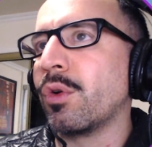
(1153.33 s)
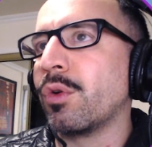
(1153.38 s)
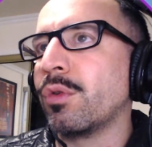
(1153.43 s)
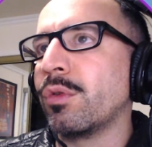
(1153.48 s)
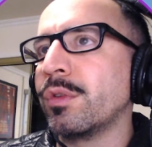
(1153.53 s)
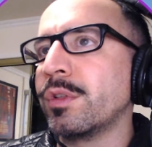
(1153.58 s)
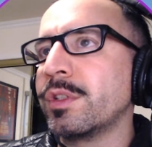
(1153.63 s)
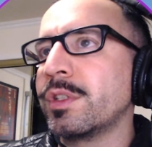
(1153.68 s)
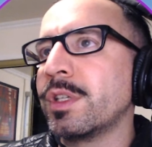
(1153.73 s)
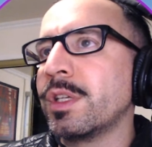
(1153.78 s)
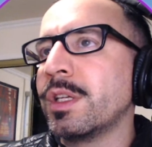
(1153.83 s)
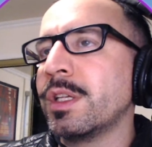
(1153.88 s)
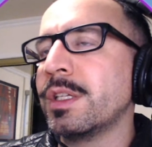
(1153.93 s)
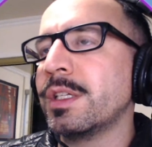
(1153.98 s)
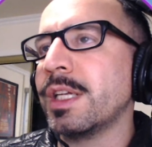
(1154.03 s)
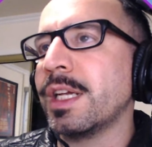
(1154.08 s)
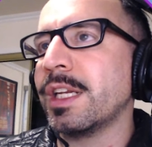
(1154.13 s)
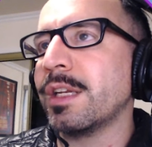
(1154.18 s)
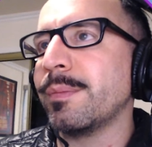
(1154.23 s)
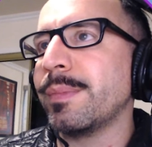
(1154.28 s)
old
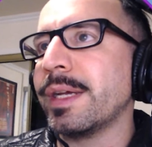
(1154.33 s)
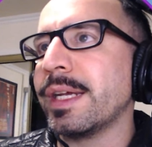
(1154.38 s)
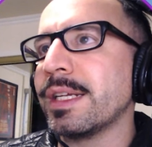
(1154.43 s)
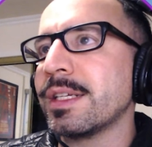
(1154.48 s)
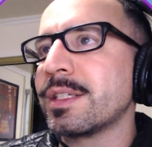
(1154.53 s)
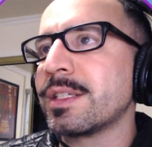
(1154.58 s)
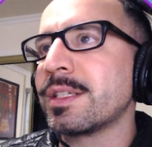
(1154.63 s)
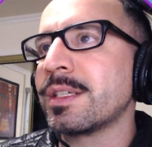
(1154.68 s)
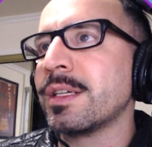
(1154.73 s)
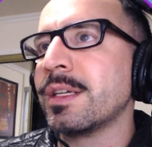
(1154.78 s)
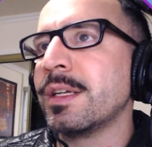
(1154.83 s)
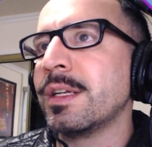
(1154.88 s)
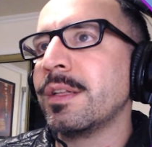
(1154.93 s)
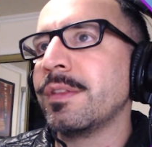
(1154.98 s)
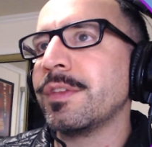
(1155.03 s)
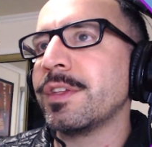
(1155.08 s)
database.